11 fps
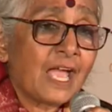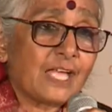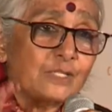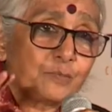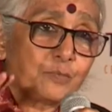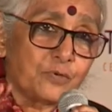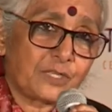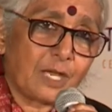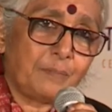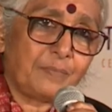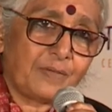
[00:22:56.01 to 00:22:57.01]
has put
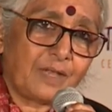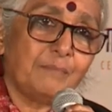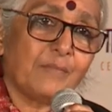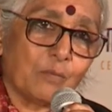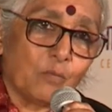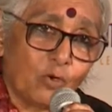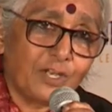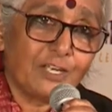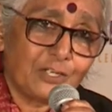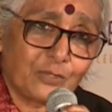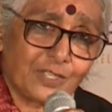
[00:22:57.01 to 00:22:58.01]
up a
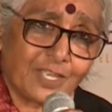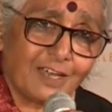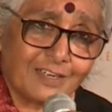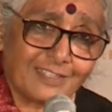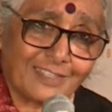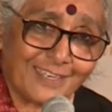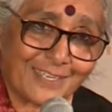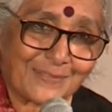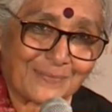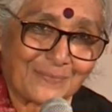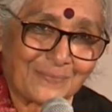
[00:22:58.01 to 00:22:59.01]
memorial to the R T
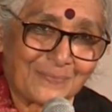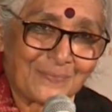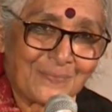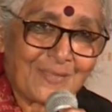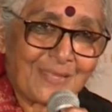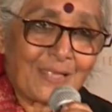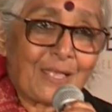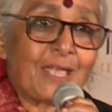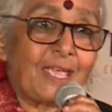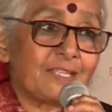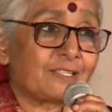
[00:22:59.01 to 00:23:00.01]
I.
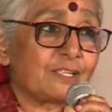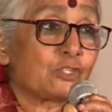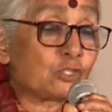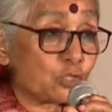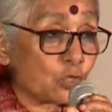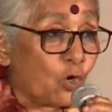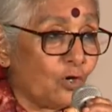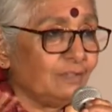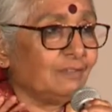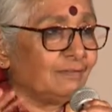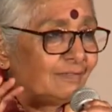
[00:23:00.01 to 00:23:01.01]
Wow. It's a
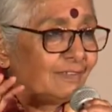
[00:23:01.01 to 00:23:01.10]
stone,